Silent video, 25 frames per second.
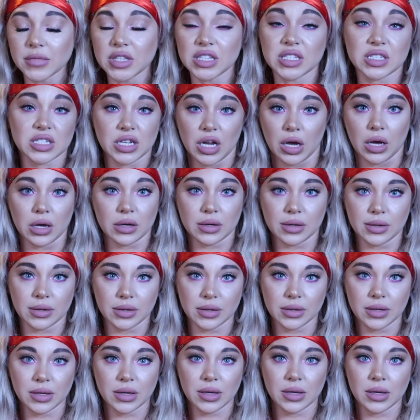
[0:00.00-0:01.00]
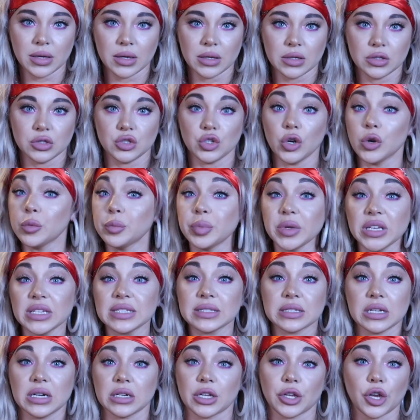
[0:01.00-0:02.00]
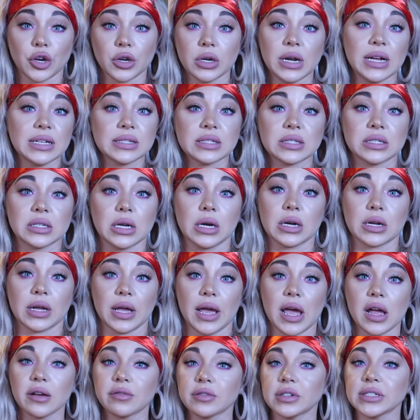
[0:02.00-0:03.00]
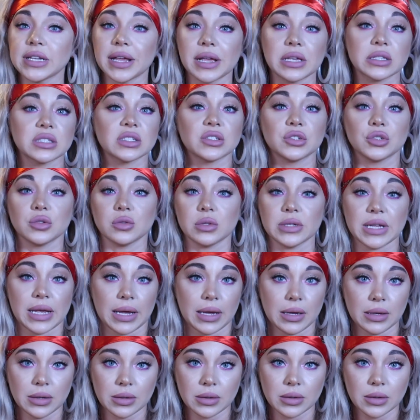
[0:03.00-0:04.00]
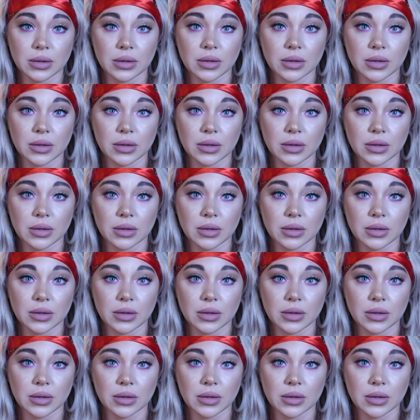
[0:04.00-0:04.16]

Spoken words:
stuck. Don't be stuck. You're not stuck. Every day is a new day.